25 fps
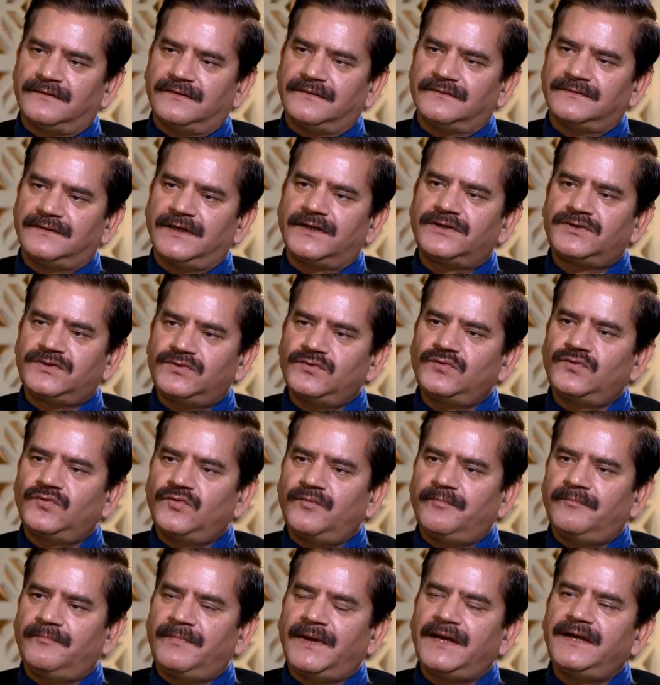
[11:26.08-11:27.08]
there
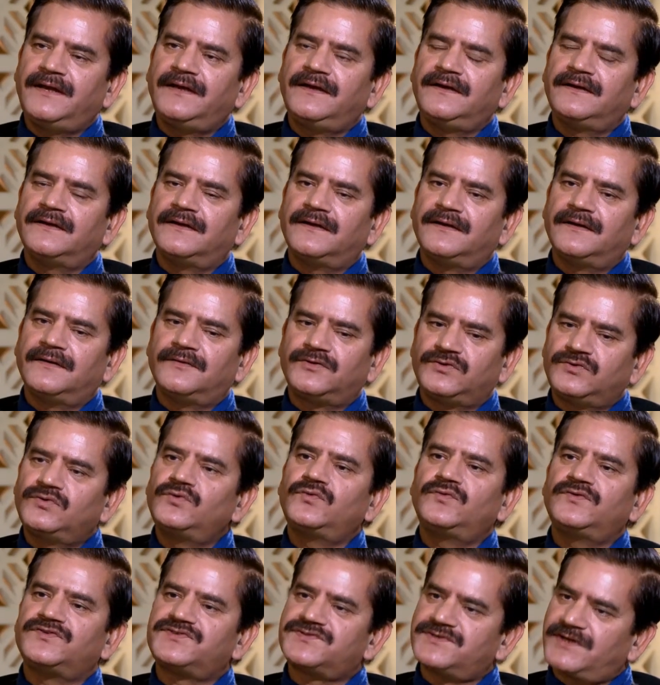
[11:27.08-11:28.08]
two many uh,
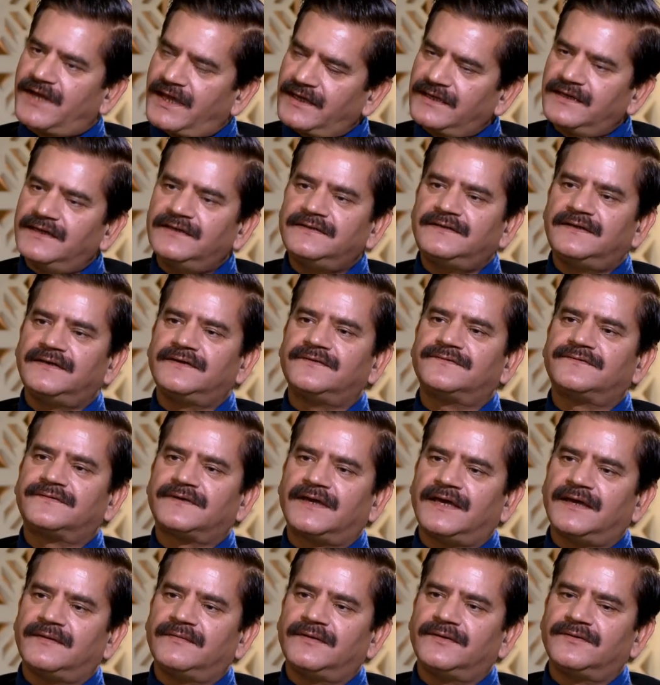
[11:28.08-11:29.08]
two striking things
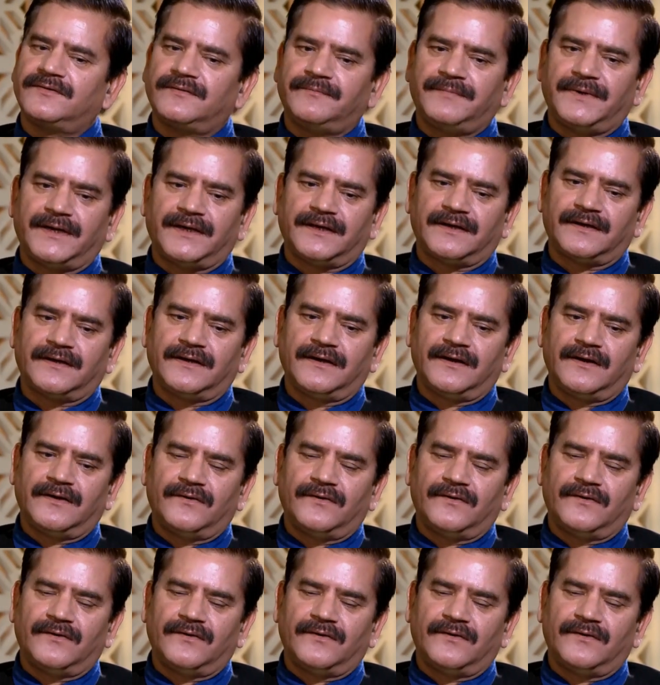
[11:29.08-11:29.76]
came into being.